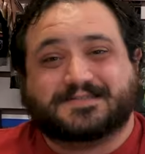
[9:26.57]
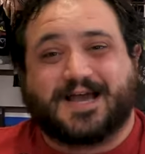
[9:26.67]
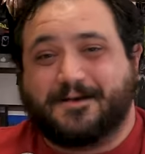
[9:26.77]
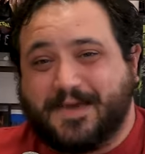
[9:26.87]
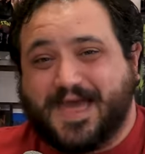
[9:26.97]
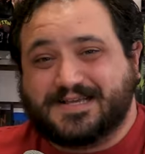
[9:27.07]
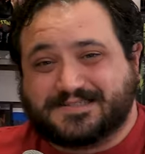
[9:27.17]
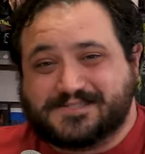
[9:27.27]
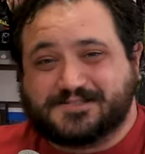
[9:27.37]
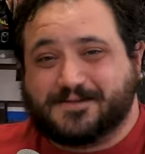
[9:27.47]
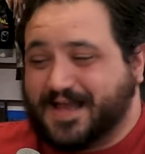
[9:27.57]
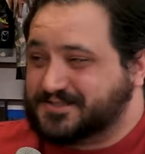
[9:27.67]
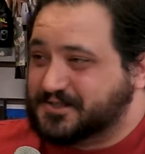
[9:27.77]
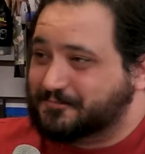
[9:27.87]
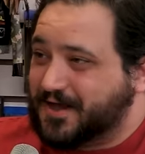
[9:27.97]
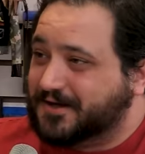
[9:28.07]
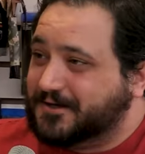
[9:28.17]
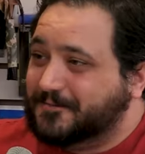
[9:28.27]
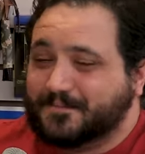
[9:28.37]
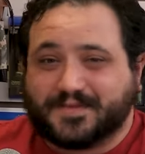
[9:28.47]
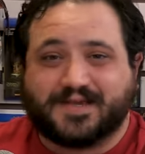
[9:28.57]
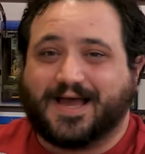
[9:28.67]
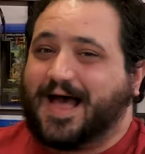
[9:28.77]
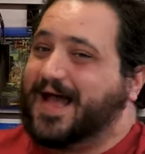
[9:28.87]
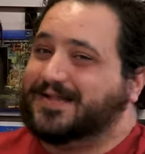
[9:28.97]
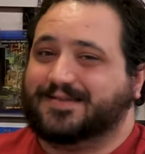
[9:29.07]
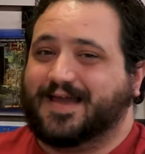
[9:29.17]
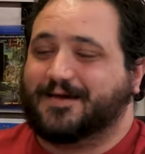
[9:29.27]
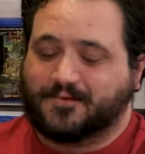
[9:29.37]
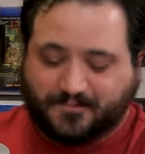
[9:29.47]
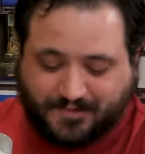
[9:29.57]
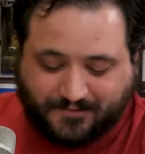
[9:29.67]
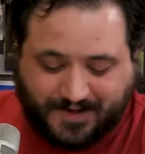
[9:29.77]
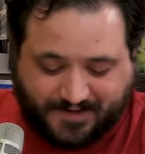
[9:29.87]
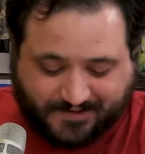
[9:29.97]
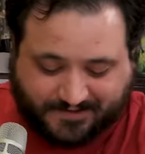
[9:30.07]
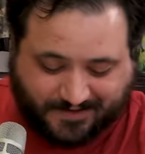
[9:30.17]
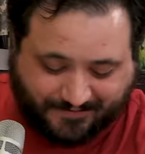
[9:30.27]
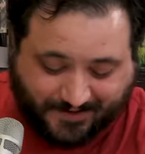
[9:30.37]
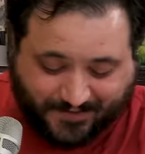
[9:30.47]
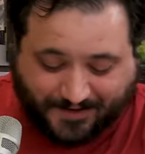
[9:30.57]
Tom Hanks as Geppetto, God damn you. But we're not here to talk about